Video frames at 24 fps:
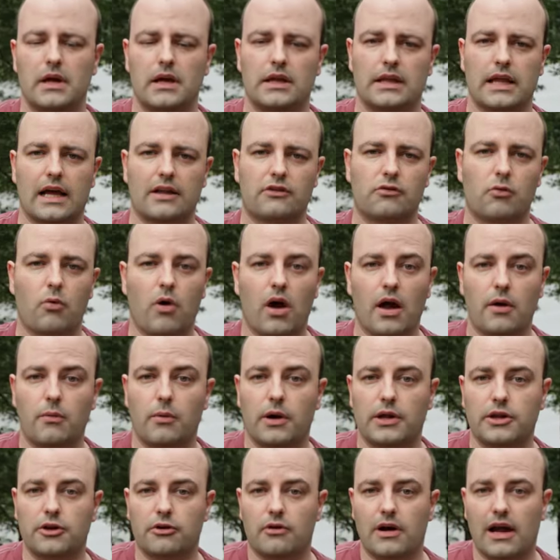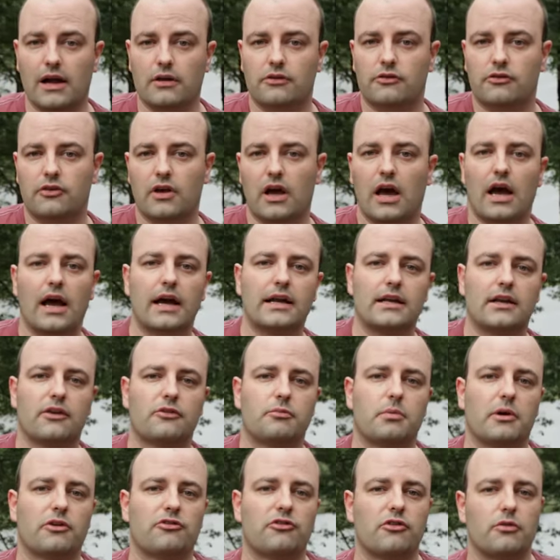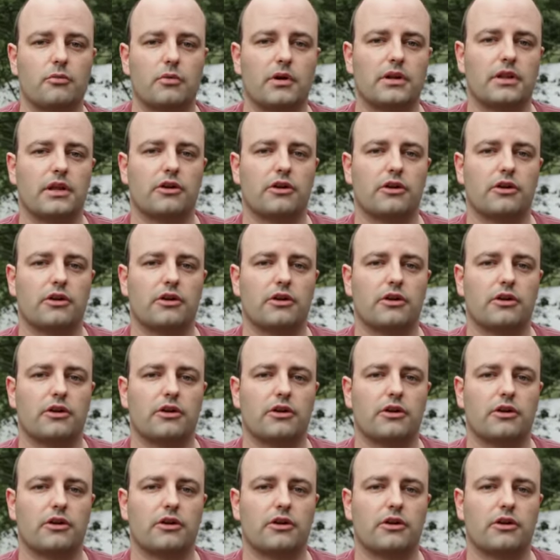That's why when you're outside, especially when